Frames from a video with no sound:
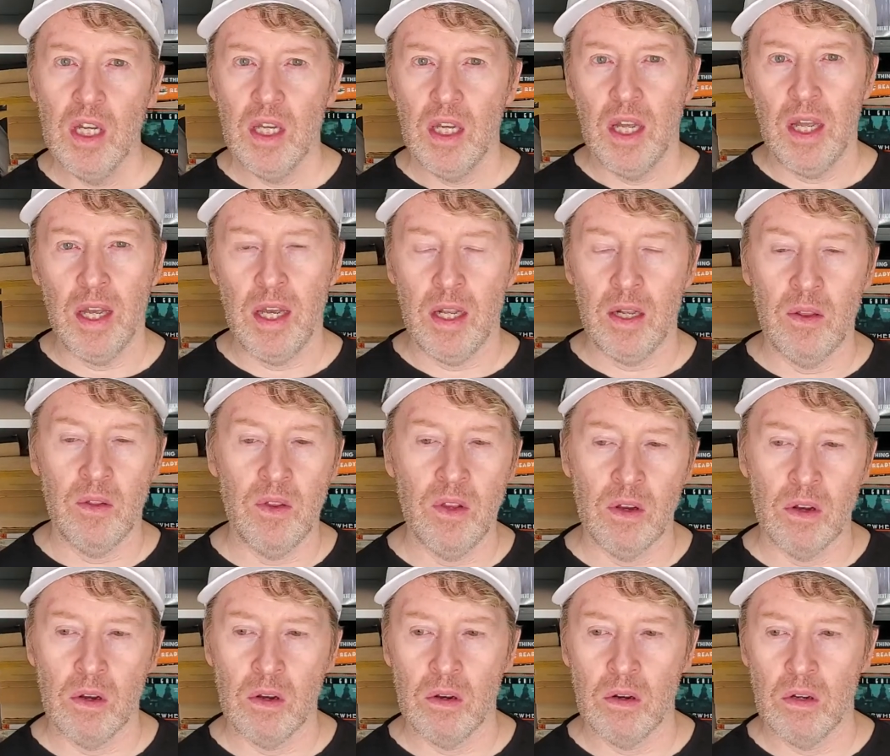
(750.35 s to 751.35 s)
And
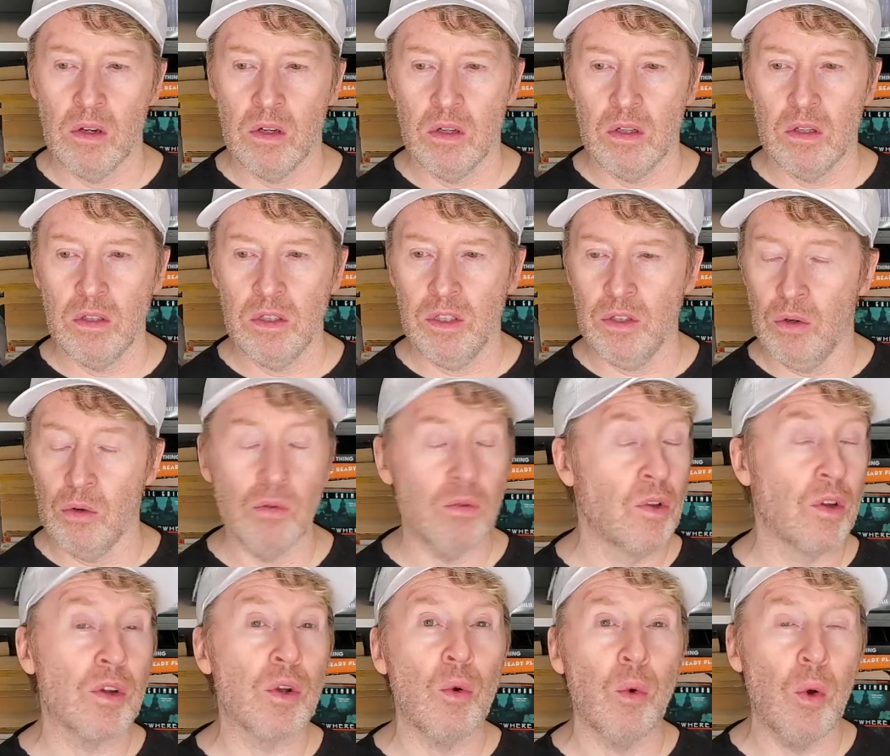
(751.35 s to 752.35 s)
their
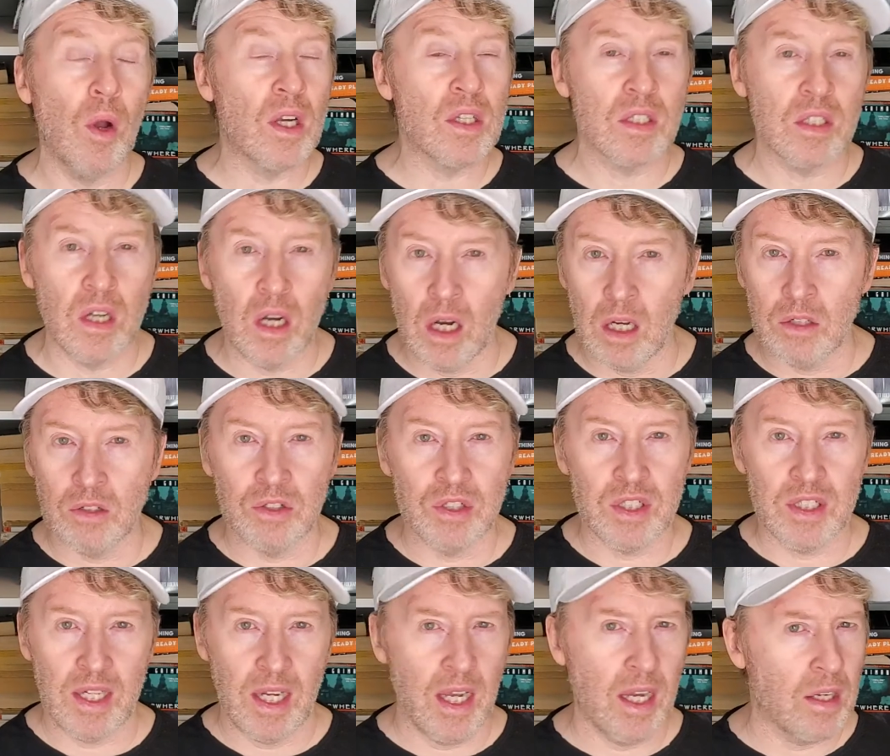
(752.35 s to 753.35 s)
quest to
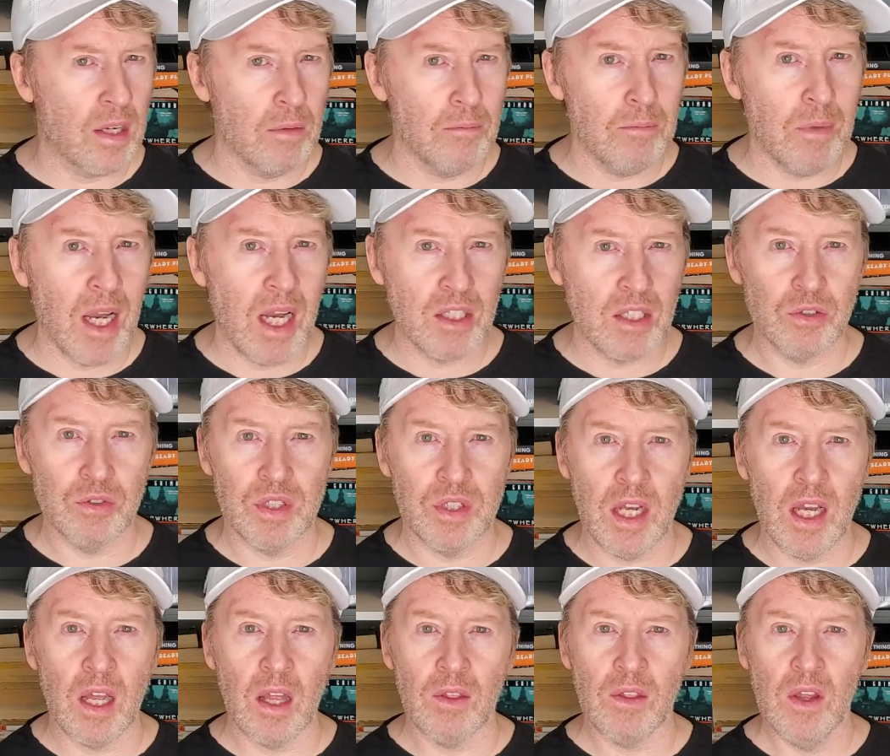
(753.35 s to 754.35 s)
understand and master
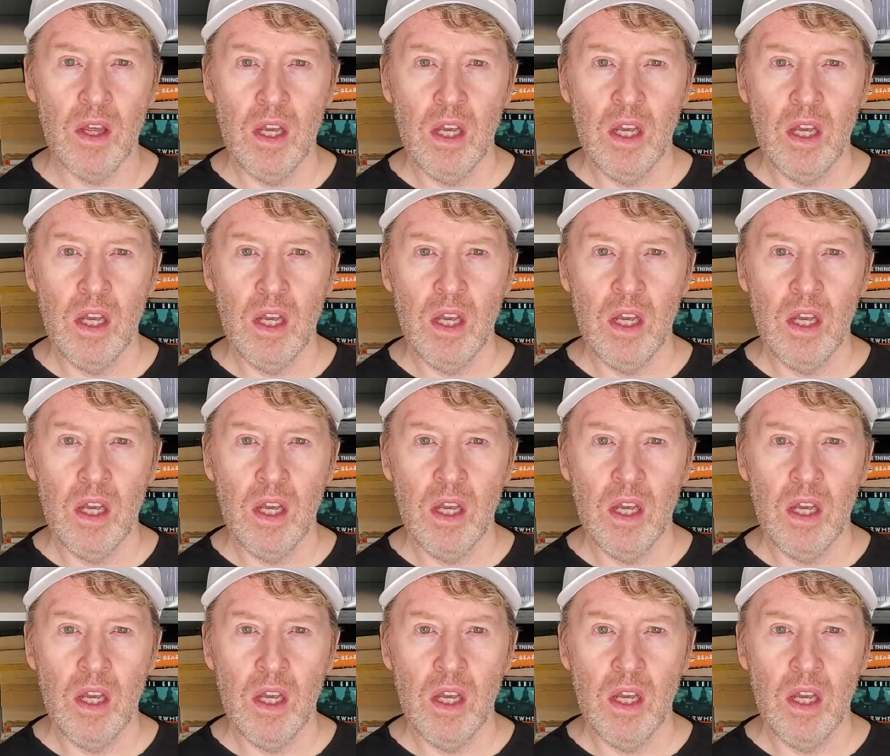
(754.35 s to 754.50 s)
death